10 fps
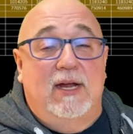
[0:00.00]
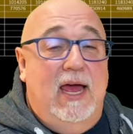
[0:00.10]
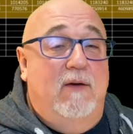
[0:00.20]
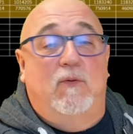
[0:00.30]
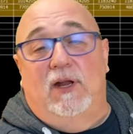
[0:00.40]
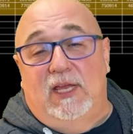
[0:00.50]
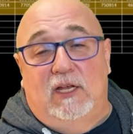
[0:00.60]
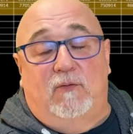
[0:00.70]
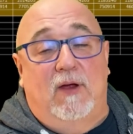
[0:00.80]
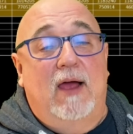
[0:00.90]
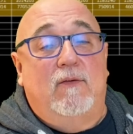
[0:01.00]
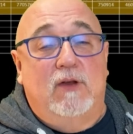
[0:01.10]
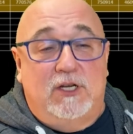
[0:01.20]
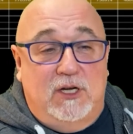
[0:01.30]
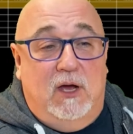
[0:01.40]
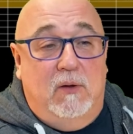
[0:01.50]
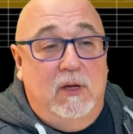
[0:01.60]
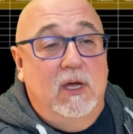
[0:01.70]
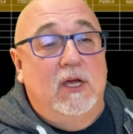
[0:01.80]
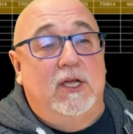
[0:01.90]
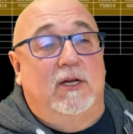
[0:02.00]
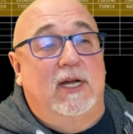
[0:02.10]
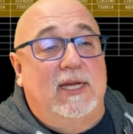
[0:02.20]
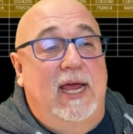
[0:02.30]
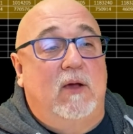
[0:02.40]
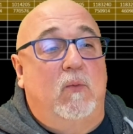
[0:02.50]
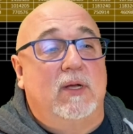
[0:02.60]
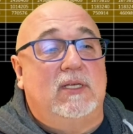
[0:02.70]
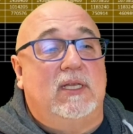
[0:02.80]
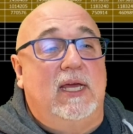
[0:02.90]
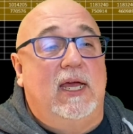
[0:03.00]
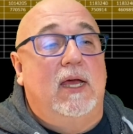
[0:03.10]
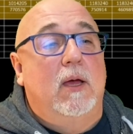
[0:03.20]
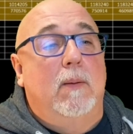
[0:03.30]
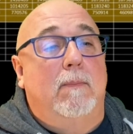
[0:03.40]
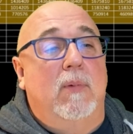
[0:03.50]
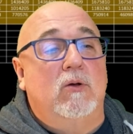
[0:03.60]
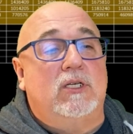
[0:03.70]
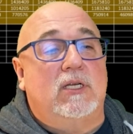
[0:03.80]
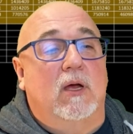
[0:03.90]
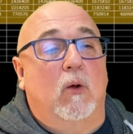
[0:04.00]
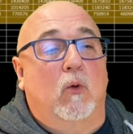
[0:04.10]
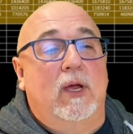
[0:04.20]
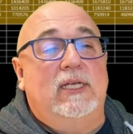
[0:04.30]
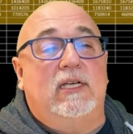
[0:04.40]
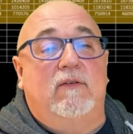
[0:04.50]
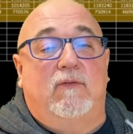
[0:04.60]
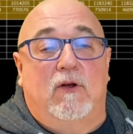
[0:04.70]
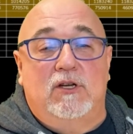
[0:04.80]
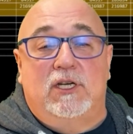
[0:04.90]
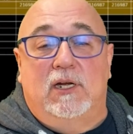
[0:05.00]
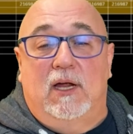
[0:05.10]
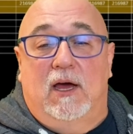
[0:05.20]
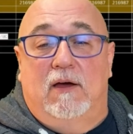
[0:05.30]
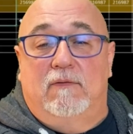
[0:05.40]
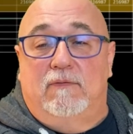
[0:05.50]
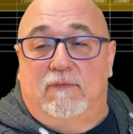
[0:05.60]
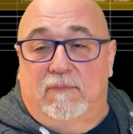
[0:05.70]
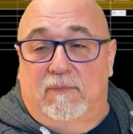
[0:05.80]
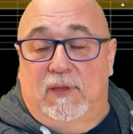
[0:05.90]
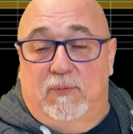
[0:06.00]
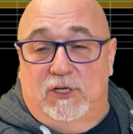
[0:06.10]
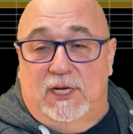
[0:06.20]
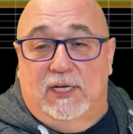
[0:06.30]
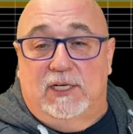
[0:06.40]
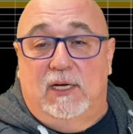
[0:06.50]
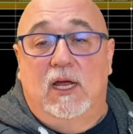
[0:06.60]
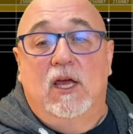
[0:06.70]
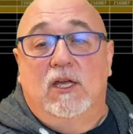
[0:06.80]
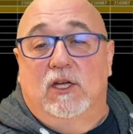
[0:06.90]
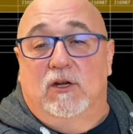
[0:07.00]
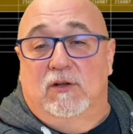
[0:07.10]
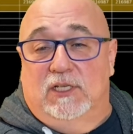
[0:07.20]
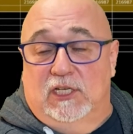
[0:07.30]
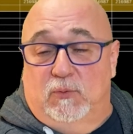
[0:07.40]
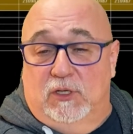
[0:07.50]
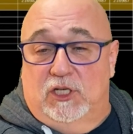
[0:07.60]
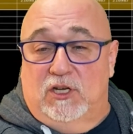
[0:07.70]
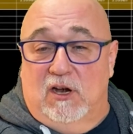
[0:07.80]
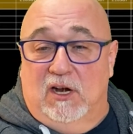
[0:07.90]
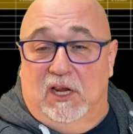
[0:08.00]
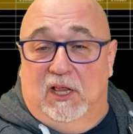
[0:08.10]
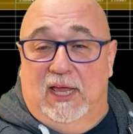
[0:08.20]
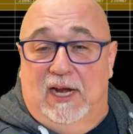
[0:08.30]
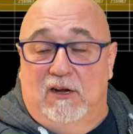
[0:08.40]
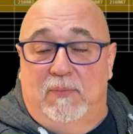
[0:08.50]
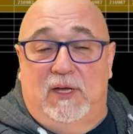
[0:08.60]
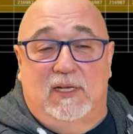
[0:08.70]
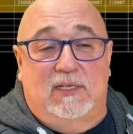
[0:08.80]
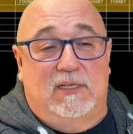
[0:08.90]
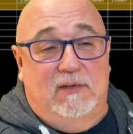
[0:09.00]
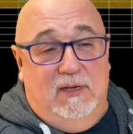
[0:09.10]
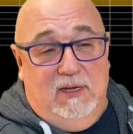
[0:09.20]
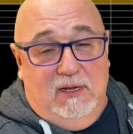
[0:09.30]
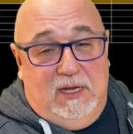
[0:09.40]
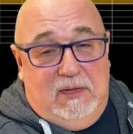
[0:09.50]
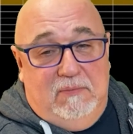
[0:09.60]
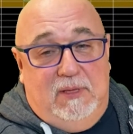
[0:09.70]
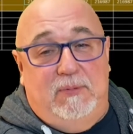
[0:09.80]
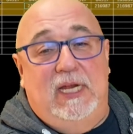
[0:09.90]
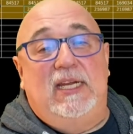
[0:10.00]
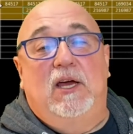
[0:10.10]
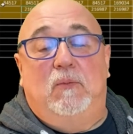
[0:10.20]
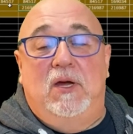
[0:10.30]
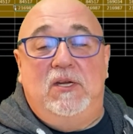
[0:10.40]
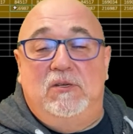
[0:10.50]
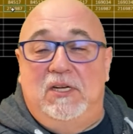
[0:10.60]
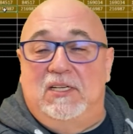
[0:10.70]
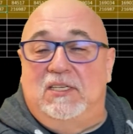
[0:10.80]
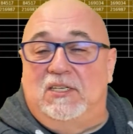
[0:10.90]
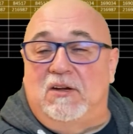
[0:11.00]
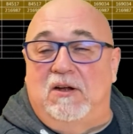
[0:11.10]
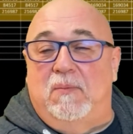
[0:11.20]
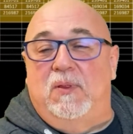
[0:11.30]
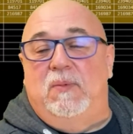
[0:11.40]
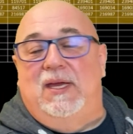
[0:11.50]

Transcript: going to have one of these for every show. You're going to take what's the most recent version of the projection. You'll notice this one started a little later because the detailed one usually doesn't start up in the